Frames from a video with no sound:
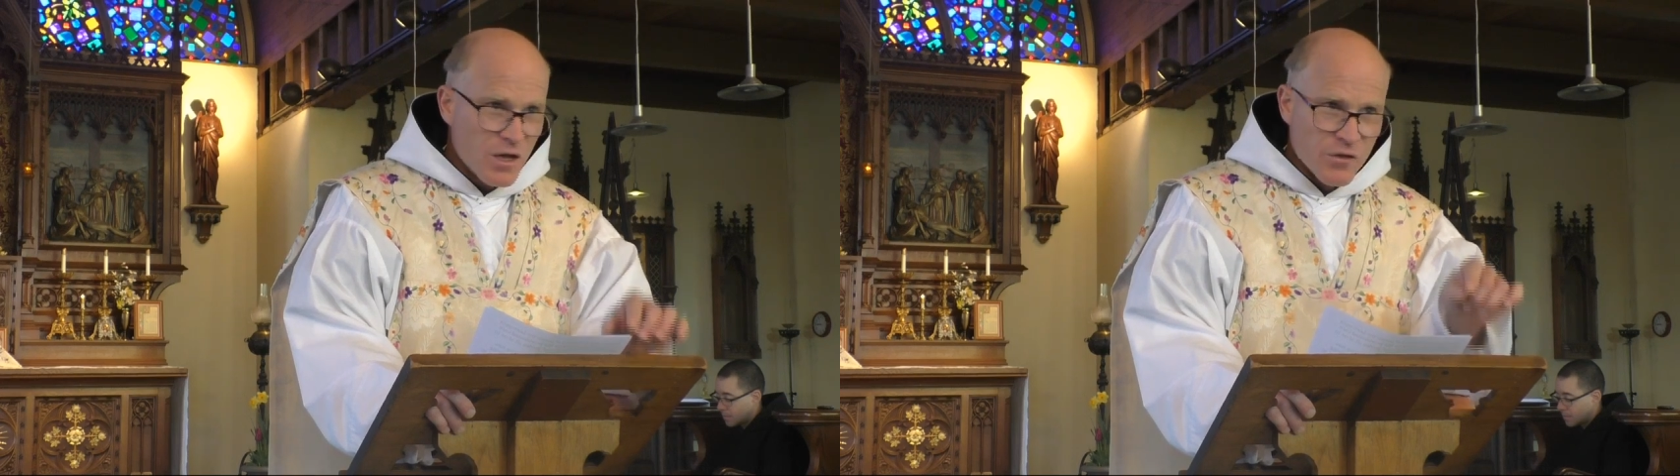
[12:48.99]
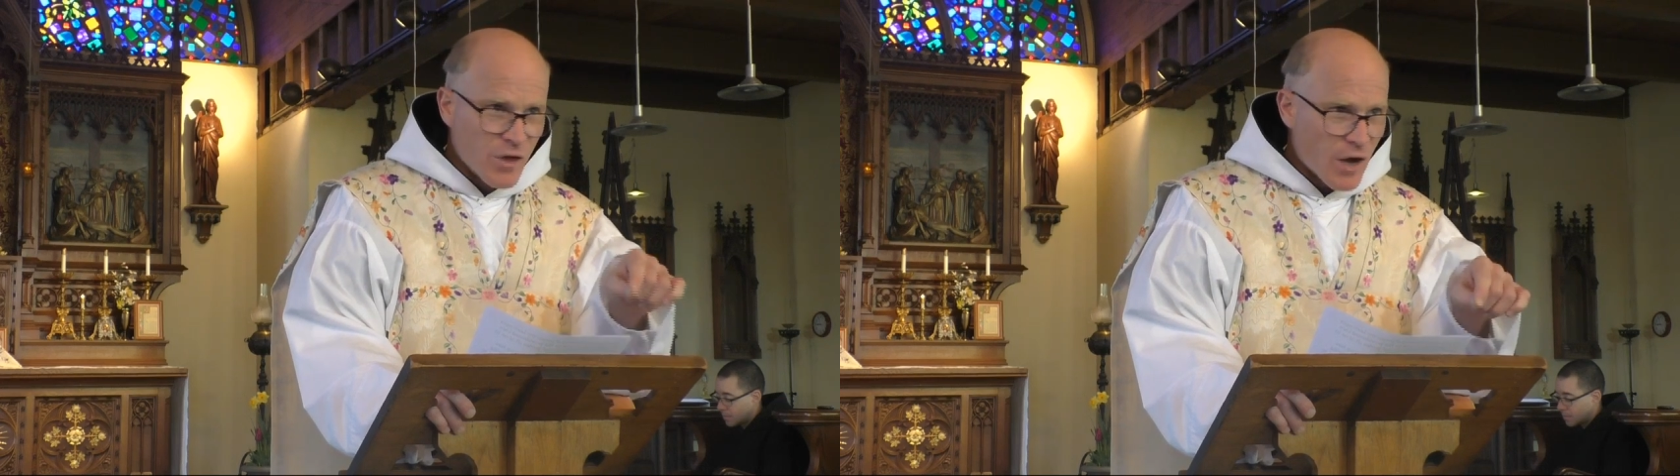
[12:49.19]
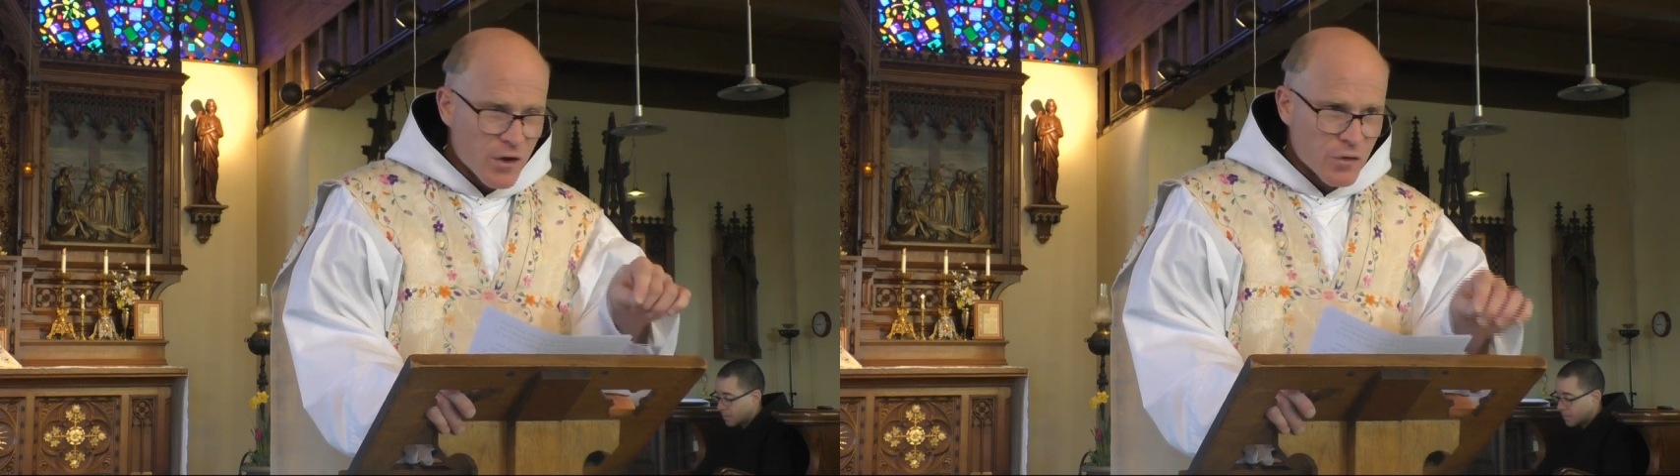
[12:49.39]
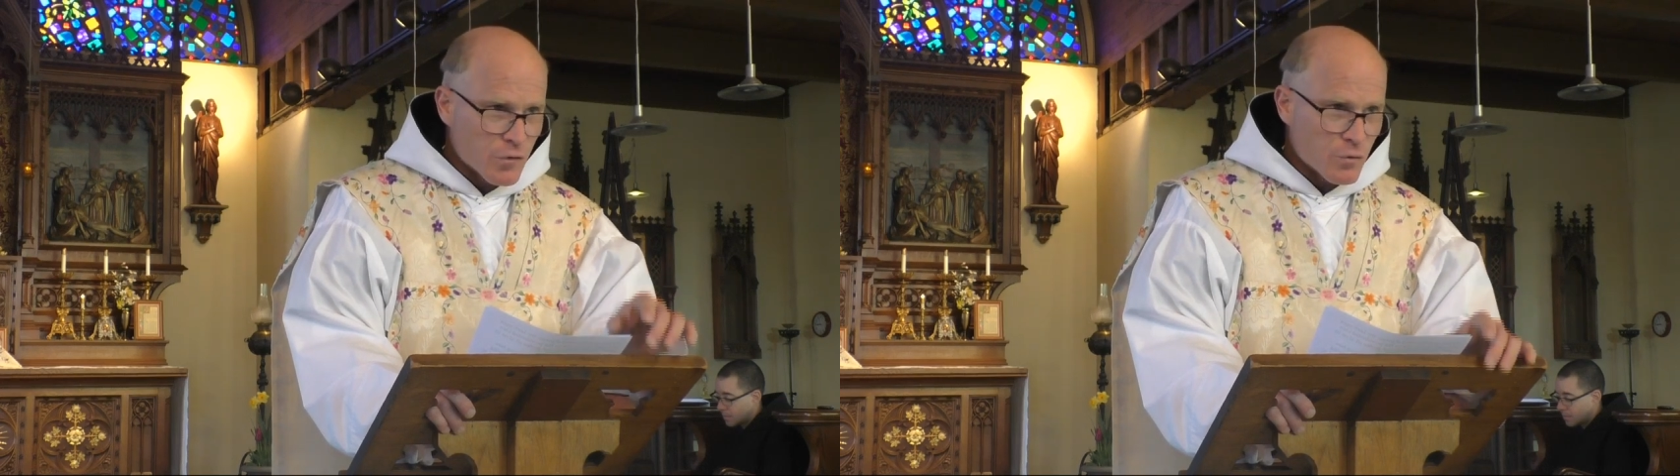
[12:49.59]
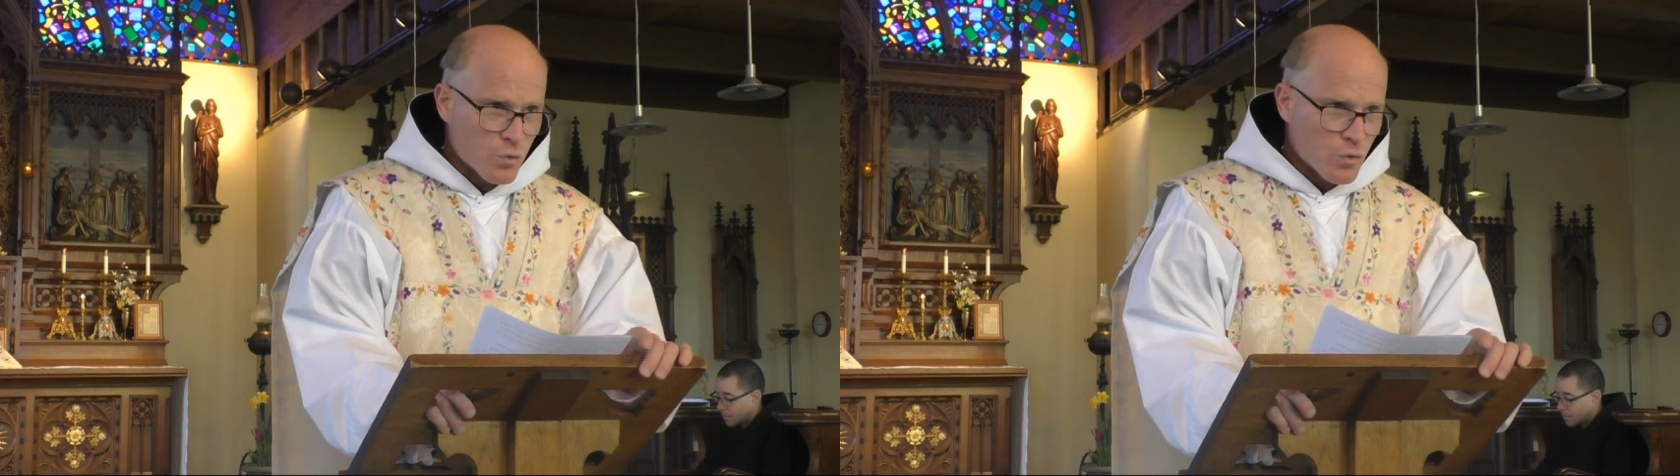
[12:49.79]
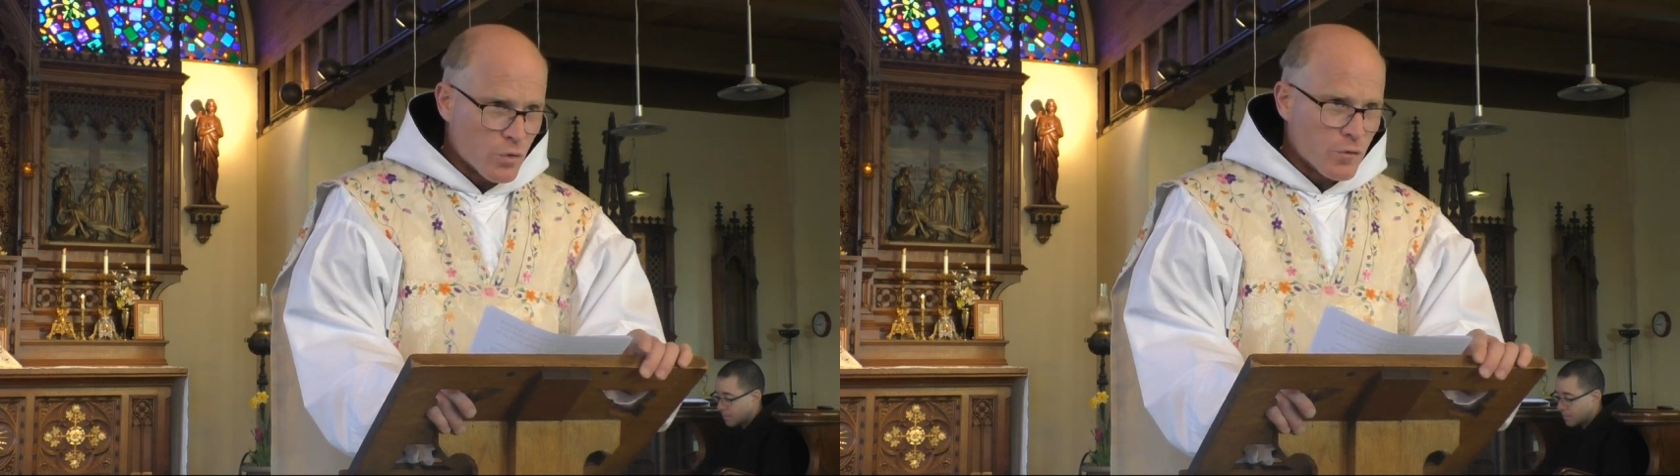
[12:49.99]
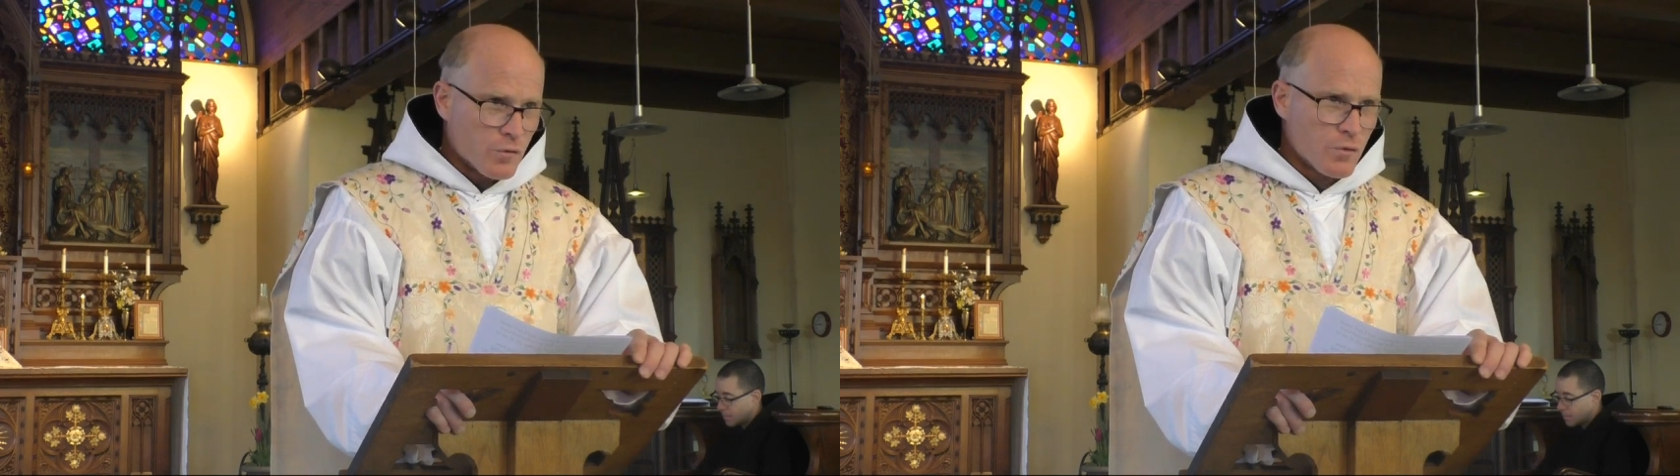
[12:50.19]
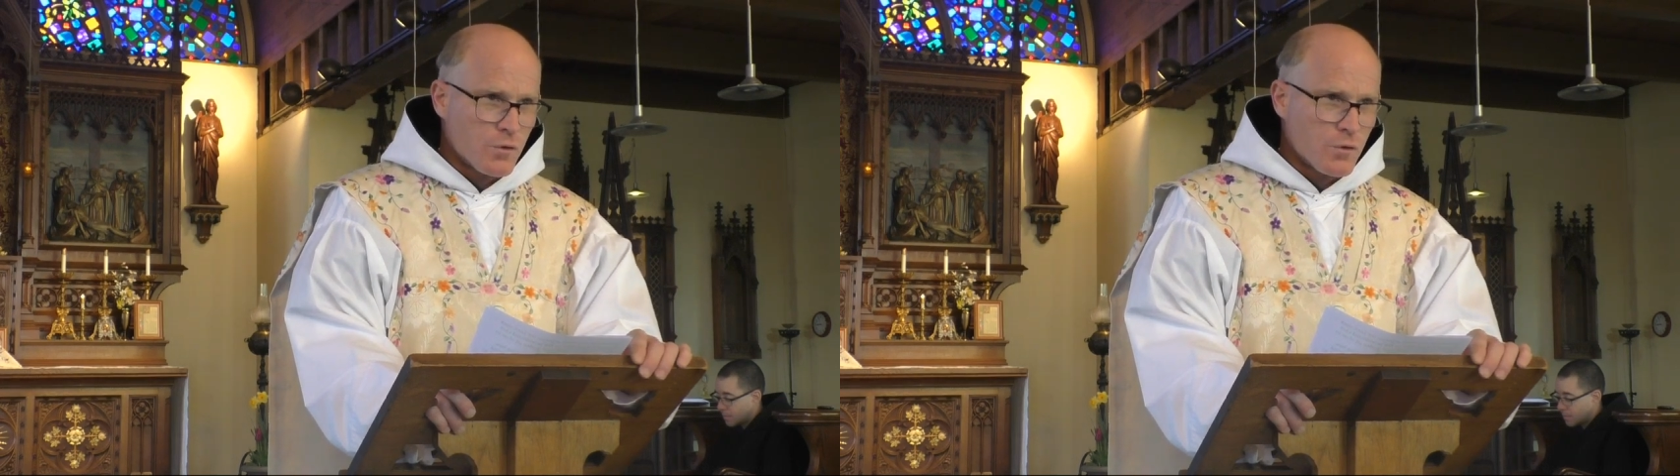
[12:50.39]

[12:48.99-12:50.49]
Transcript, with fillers: not in this world.